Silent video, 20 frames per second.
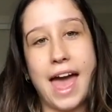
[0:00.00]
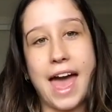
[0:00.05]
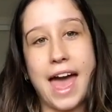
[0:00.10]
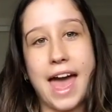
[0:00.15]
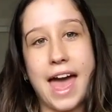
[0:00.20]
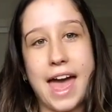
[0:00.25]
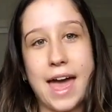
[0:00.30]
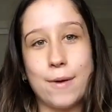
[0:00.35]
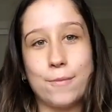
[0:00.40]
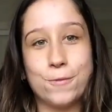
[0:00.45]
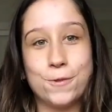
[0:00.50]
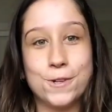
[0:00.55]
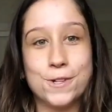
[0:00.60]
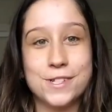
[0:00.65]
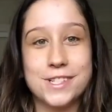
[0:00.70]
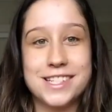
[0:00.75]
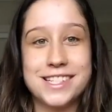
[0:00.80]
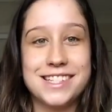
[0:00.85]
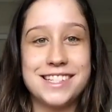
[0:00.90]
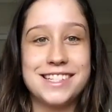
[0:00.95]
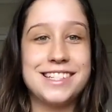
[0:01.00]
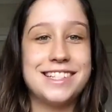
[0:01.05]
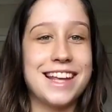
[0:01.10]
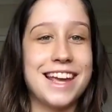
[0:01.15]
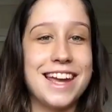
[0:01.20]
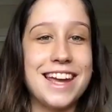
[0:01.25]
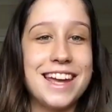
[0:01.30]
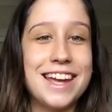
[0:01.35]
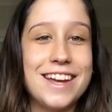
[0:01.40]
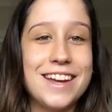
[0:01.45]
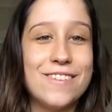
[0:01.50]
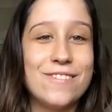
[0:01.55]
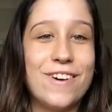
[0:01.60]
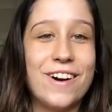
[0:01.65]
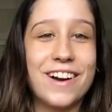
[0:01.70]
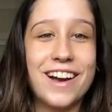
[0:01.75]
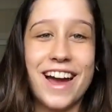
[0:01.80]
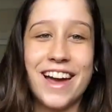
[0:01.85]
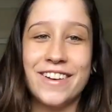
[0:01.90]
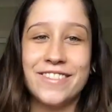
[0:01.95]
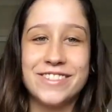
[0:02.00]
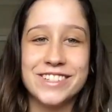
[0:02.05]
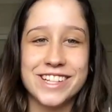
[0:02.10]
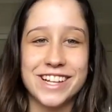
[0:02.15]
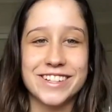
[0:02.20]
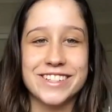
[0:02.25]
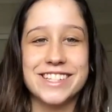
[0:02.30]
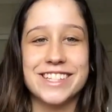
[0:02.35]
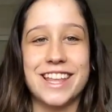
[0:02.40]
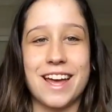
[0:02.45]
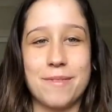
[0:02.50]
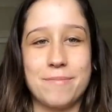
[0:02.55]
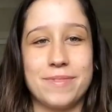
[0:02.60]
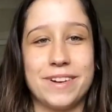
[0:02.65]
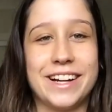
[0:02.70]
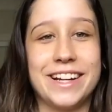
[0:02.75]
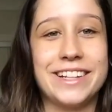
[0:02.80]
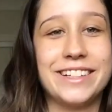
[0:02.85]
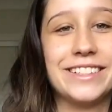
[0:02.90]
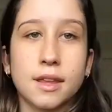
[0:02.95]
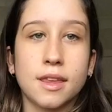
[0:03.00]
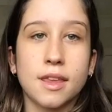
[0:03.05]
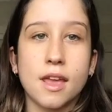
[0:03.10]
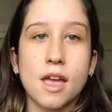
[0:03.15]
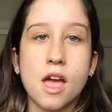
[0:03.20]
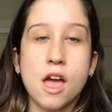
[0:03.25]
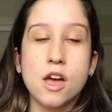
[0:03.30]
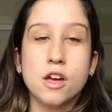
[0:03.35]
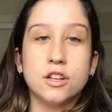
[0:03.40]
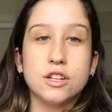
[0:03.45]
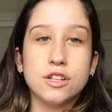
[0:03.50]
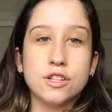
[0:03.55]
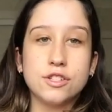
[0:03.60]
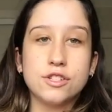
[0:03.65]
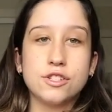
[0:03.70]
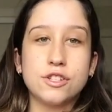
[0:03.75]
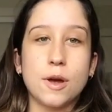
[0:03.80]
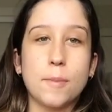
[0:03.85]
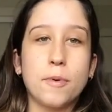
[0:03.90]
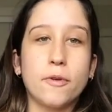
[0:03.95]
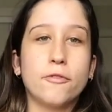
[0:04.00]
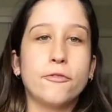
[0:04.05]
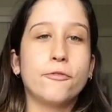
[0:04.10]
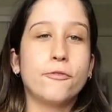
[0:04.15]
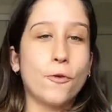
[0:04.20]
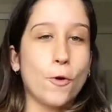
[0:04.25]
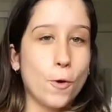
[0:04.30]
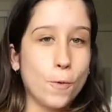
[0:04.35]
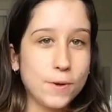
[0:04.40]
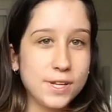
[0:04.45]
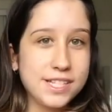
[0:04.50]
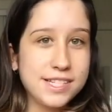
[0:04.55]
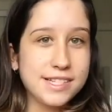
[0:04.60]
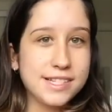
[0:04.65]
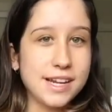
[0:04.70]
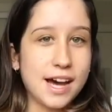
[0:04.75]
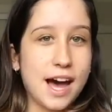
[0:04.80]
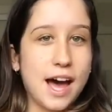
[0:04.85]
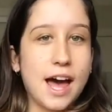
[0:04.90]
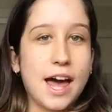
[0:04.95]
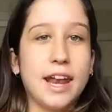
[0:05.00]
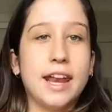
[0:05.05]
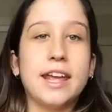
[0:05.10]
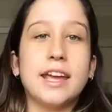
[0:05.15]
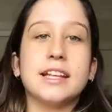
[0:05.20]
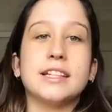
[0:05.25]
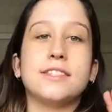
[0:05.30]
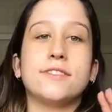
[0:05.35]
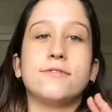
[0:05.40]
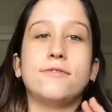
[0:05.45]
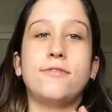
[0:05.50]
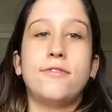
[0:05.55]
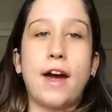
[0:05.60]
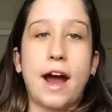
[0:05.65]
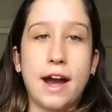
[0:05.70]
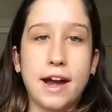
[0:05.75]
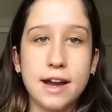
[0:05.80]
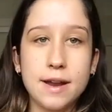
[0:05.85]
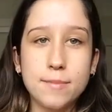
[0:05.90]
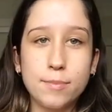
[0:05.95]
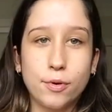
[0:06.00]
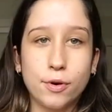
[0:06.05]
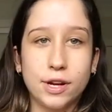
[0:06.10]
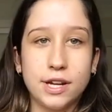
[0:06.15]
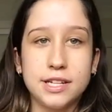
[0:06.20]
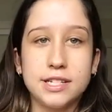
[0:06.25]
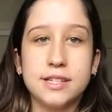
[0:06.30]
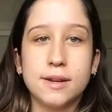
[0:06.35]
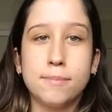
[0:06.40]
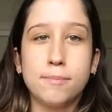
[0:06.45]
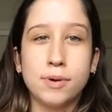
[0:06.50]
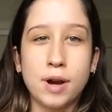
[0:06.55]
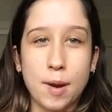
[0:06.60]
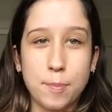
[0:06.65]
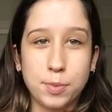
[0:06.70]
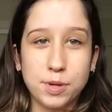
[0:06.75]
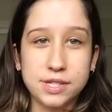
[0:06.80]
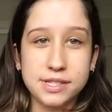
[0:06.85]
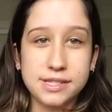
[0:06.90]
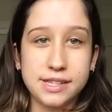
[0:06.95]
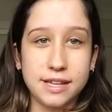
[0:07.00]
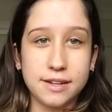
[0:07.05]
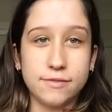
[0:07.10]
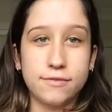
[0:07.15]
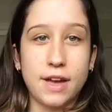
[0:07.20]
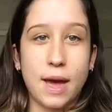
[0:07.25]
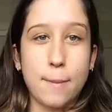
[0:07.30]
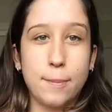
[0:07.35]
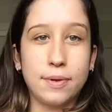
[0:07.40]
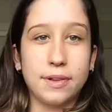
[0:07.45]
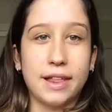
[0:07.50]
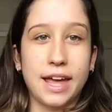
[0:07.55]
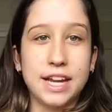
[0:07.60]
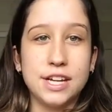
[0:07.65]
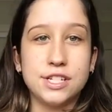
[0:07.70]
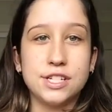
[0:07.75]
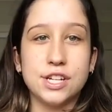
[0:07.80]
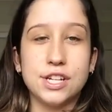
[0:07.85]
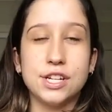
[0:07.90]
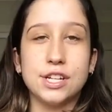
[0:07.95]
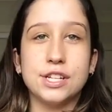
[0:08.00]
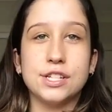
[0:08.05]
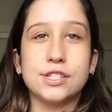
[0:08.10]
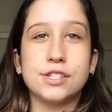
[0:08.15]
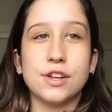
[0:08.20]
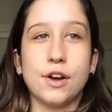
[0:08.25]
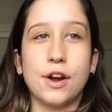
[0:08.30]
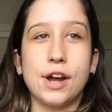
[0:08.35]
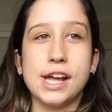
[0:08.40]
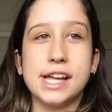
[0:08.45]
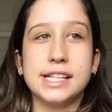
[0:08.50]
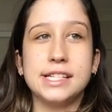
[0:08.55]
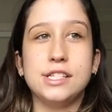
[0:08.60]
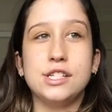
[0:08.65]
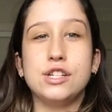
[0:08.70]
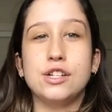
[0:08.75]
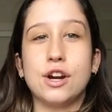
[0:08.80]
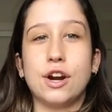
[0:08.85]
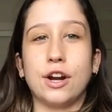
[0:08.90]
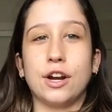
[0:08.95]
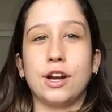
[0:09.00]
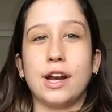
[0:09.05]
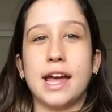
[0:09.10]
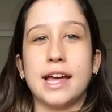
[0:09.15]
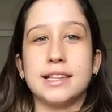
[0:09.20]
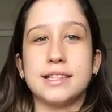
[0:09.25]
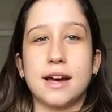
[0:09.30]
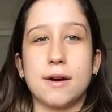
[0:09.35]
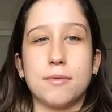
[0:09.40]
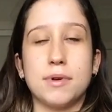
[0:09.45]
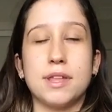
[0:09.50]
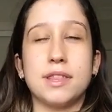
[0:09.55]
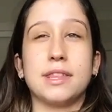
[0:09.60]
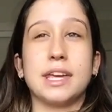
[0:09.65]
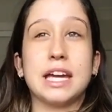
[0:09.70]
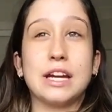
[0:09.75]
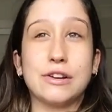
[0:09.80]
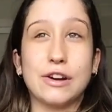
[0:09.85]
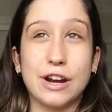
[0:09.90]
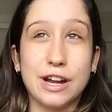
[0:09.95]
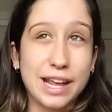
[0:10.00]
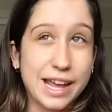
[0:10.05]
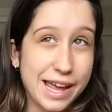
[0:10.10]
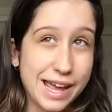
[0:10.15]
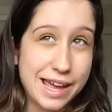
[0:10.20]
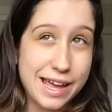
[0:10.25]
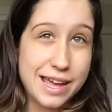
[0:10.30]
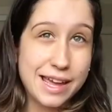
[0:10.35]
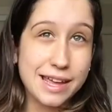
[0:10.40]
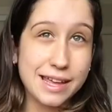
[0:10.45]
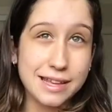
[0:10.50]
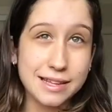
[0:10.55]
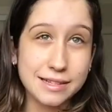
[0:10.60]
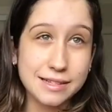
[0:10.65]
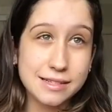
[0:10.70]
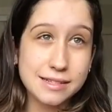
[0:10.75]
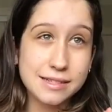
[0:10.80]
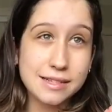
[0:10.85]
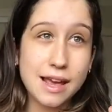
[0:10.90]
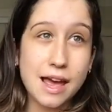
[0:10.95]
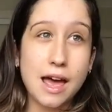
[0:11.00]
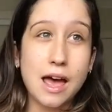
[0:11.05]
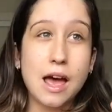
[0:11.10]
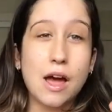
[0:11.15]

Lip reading: and we'll see what kind of results that brings. So before we start, it's very important to prep your skin for epilation so you don't end up with ingrown hairs,